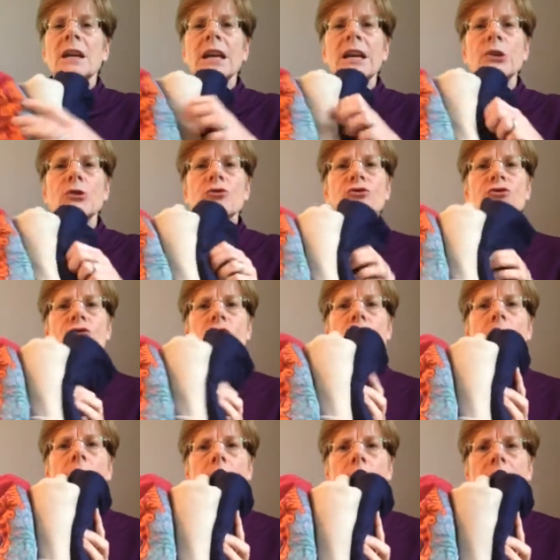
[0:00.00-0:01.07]
in your
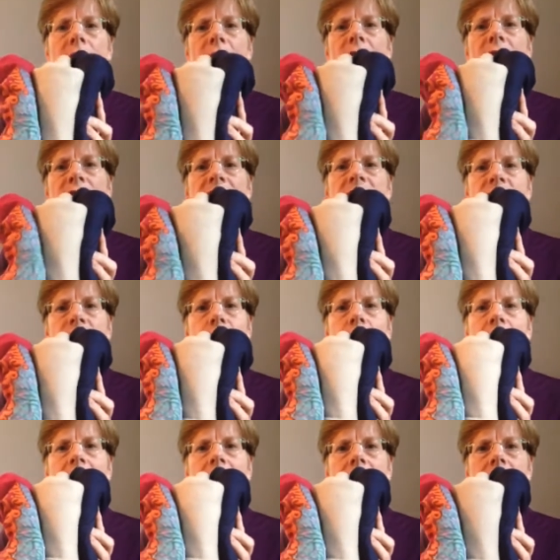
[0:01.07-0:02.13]
drawer this
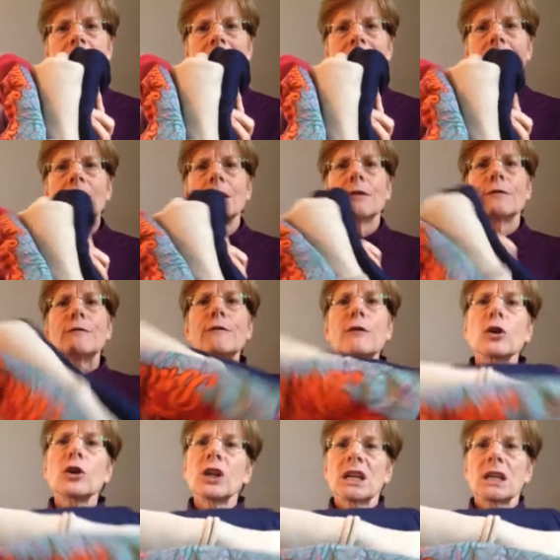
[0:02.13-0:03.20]
way,
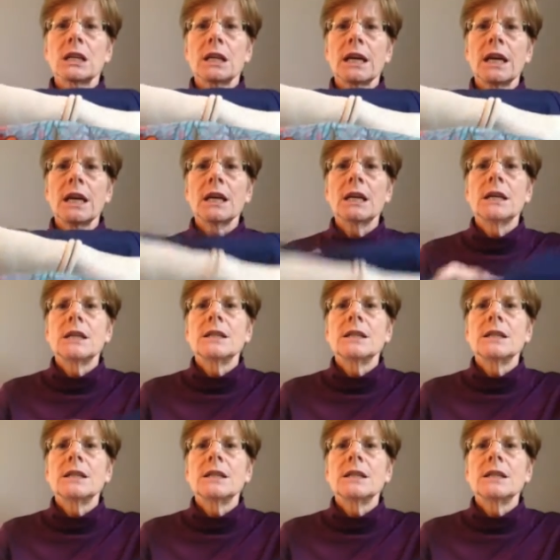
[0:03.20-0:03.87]
vertically,